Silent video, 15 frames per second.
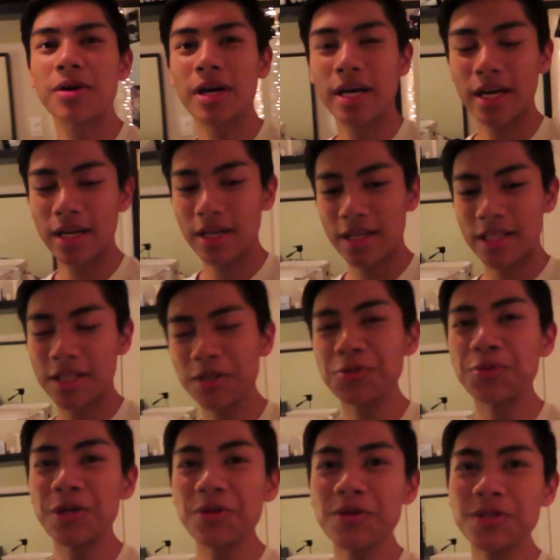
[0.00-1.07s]
Okay, this
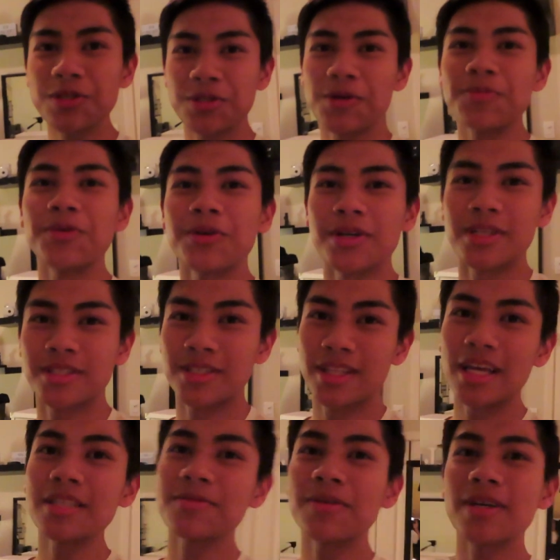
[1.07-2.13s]
week was so boring, so
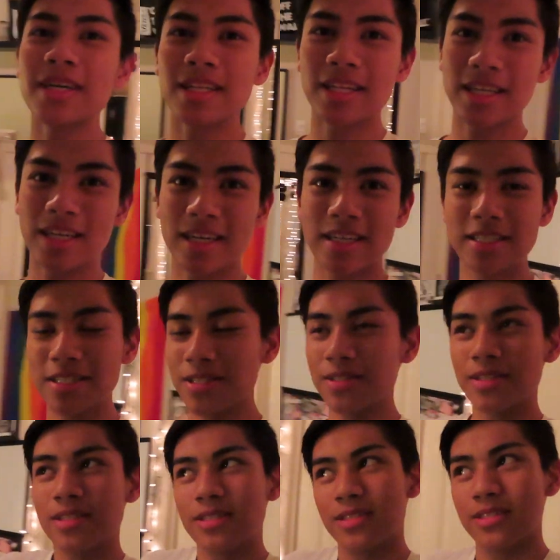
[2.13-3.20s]
that's why I like I just
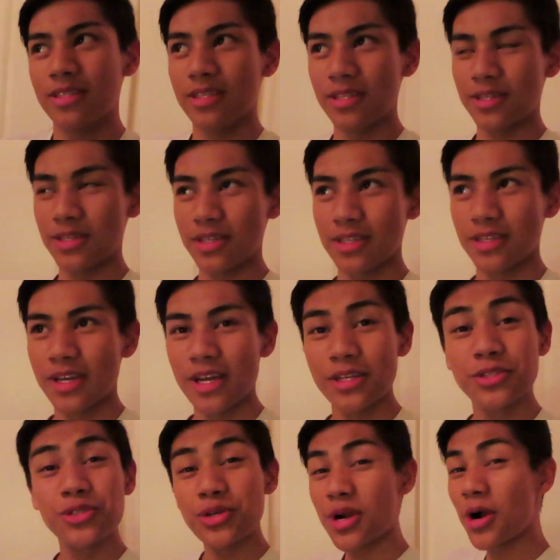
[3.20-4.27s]
did a
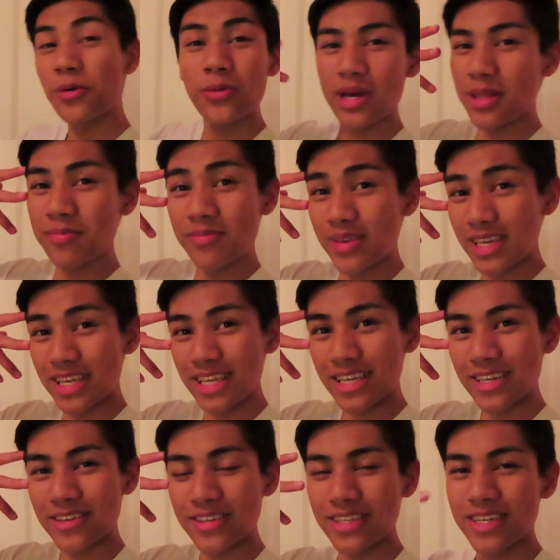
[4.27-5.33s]
draw with
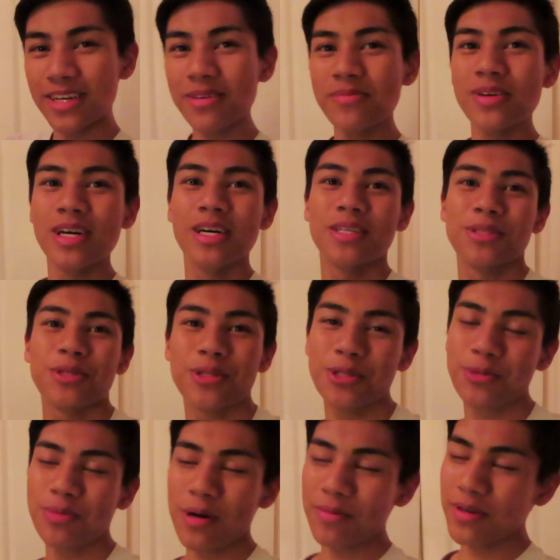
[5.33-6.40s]
me, oh yeah. So
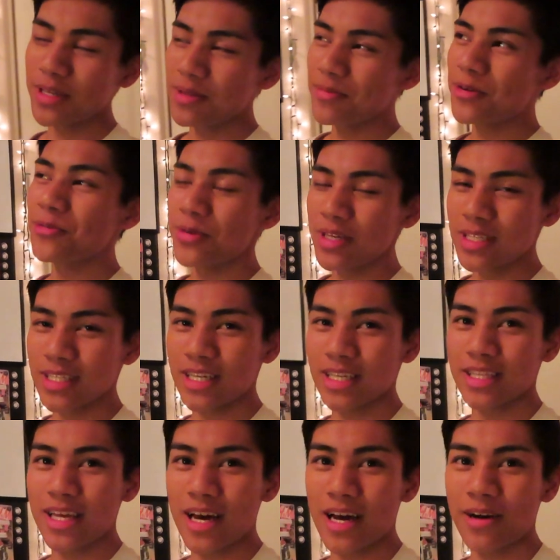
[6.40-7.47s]
there's probably gonna be weeks like
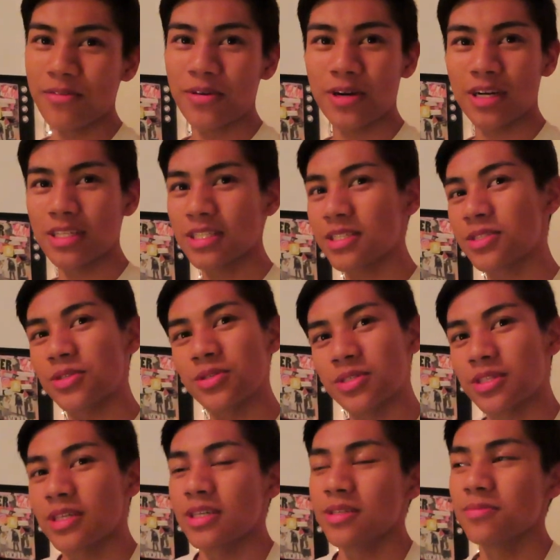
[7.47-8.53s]
that where I just do
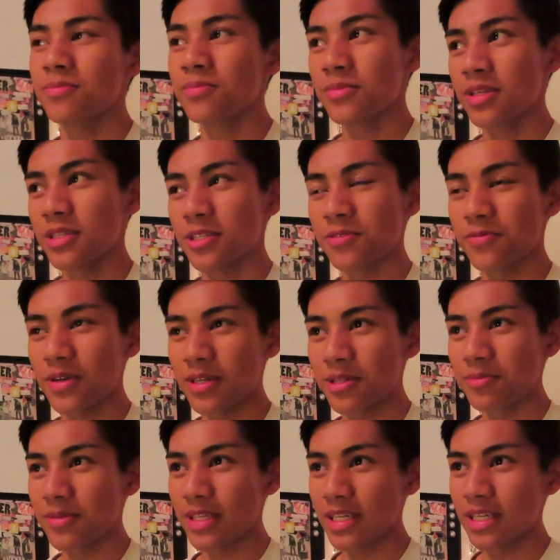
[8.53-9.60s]
like some
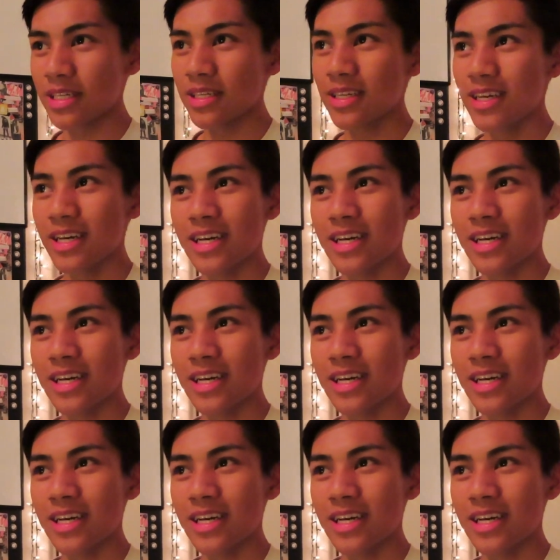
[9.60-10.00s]
random thing.